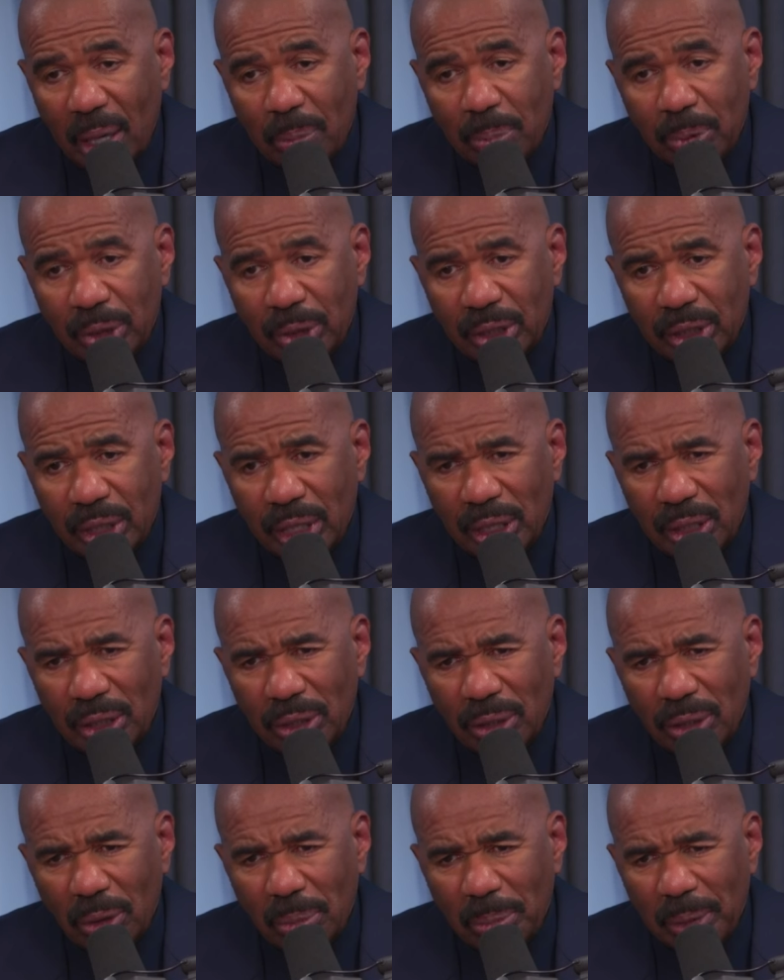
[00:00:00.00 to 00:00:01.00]
I appreciate it.
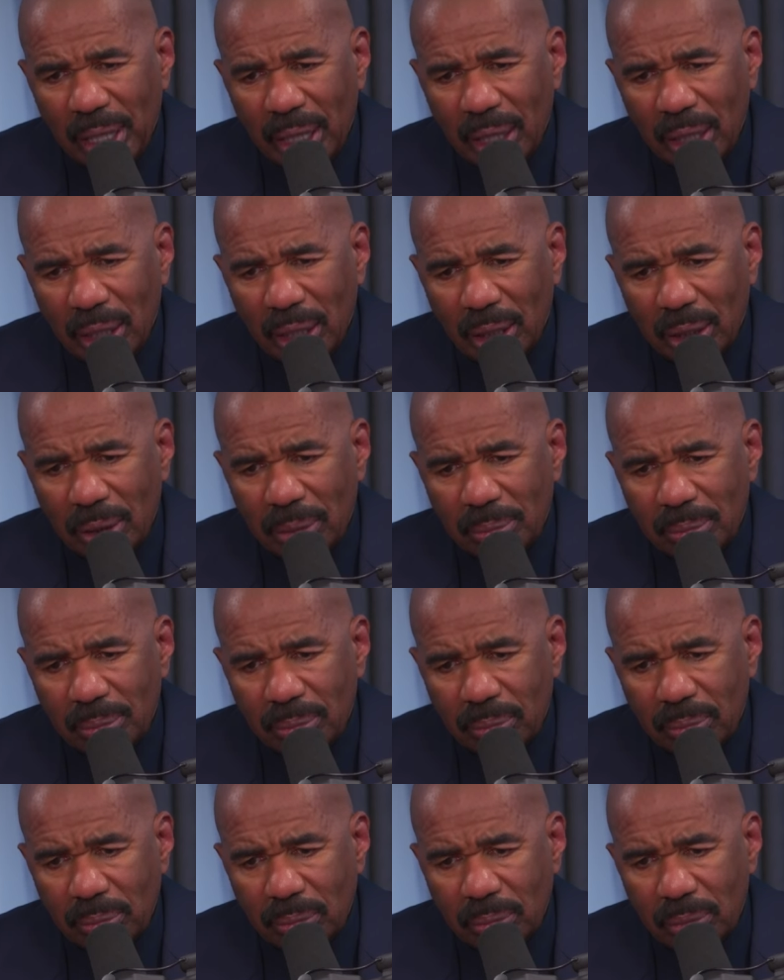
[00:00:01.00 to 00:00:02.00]
You know, man, um,
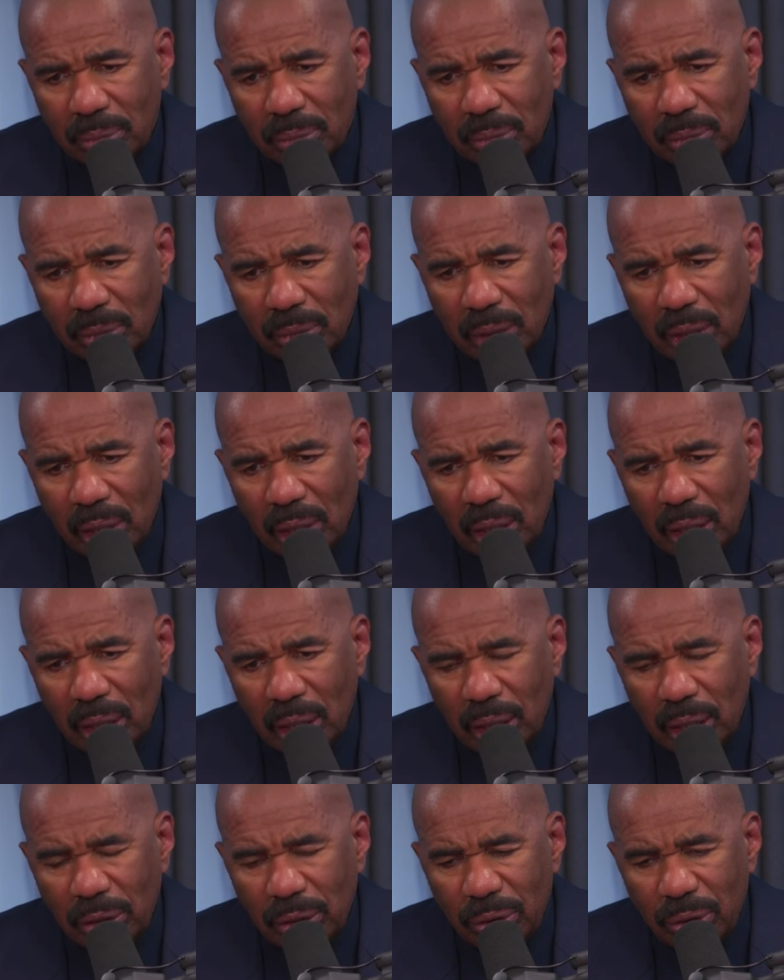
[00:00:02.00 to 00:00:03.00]

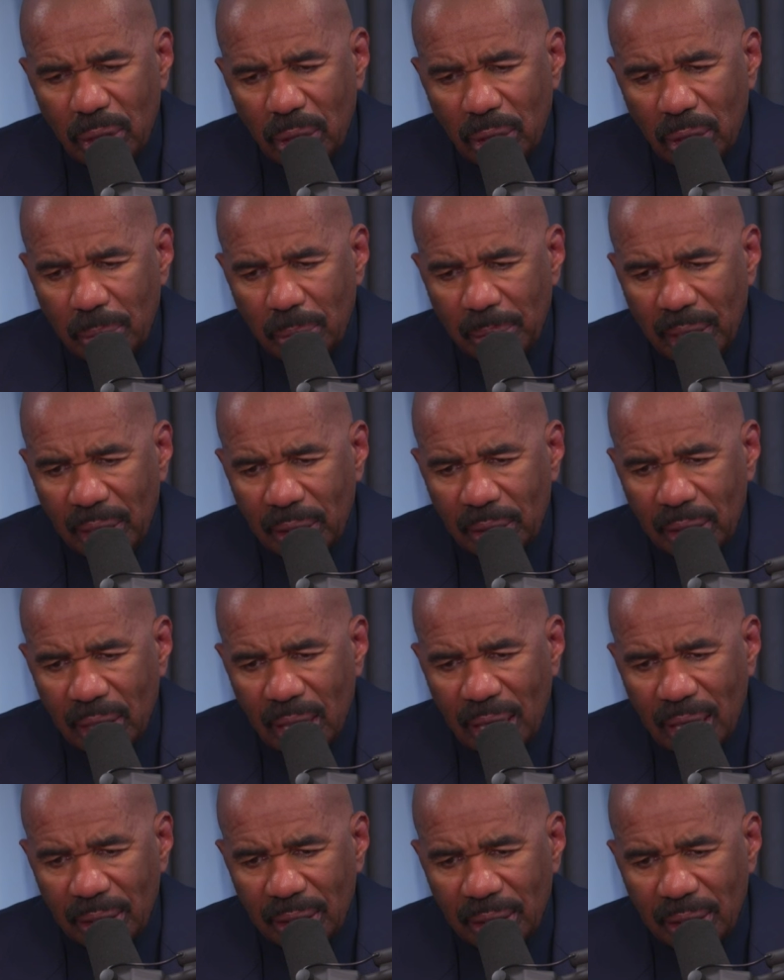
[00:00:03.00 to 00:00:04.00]
you talk about
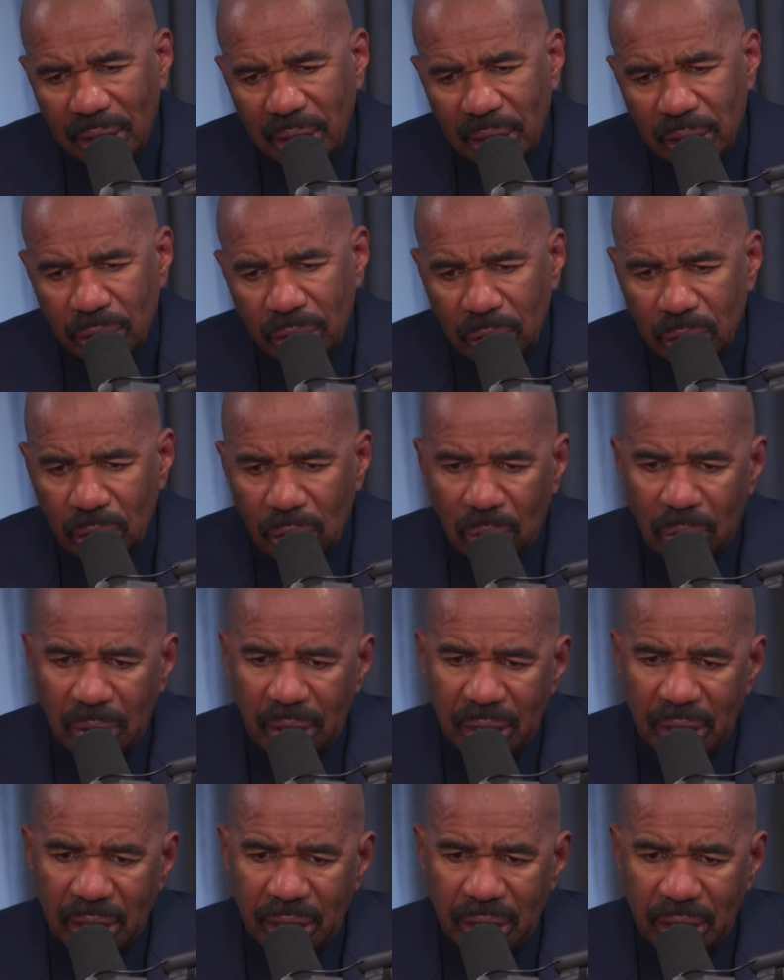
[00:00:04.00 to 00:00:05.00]
how things are
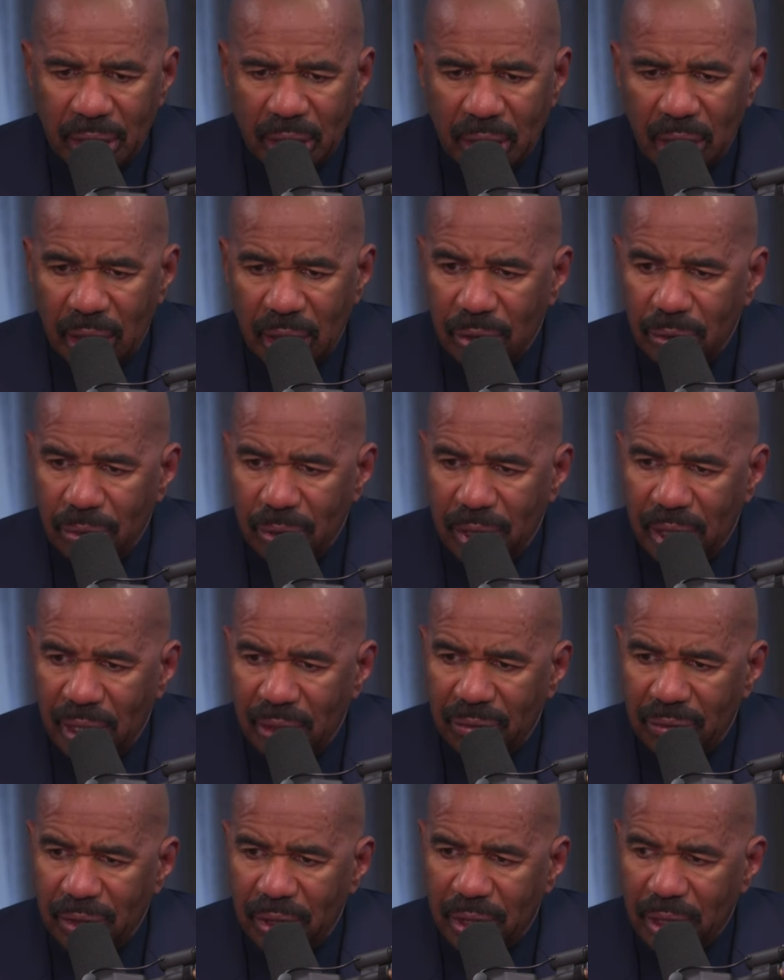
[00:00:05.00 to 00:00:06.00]
going in this country and
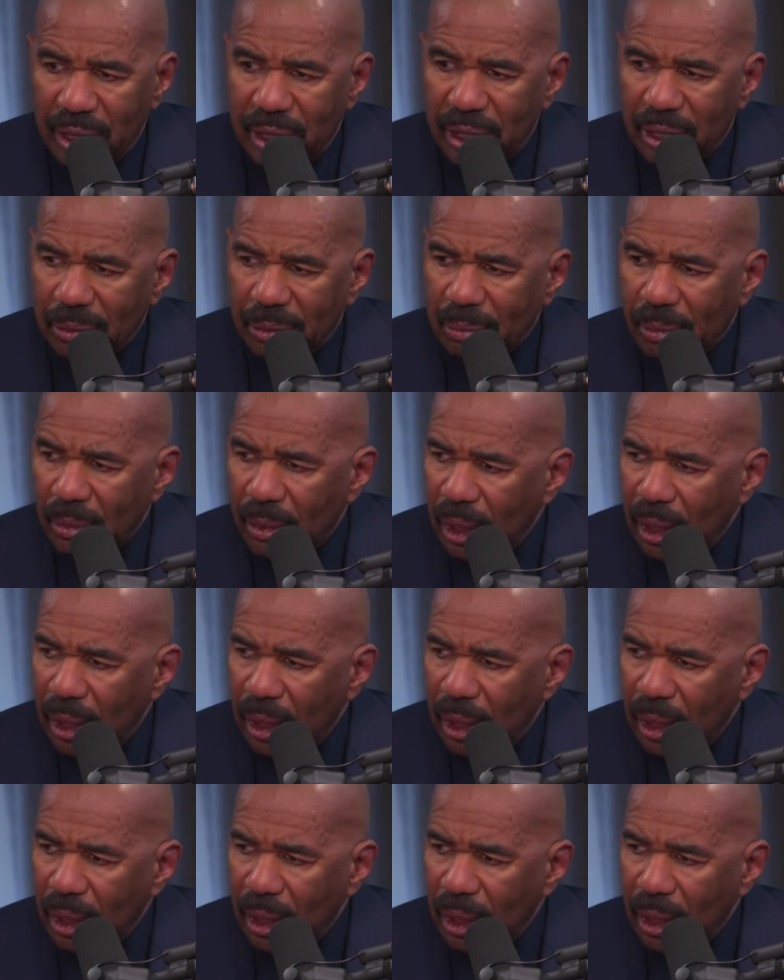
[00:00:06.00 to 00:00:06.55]
everything.